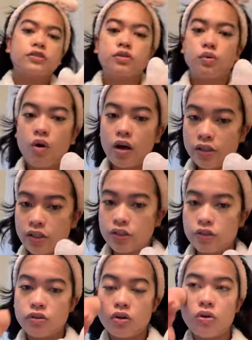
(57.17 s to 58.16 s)
Blusher
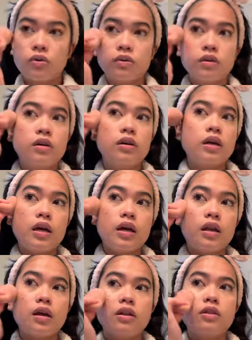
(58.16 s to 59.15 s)
Stone
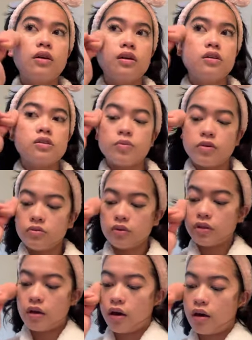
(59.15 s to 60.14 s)
and I think it's been
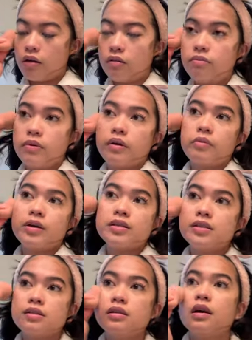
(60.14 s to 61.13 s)
really helping my
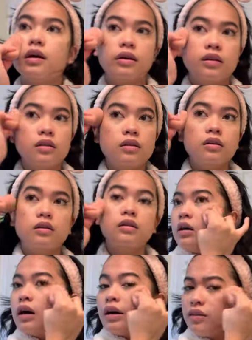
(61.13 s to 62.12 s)
skin.
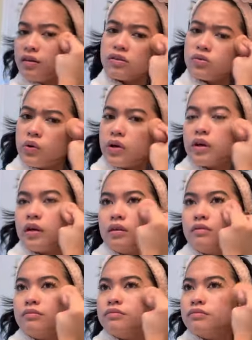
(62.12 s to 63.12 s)
That looks working.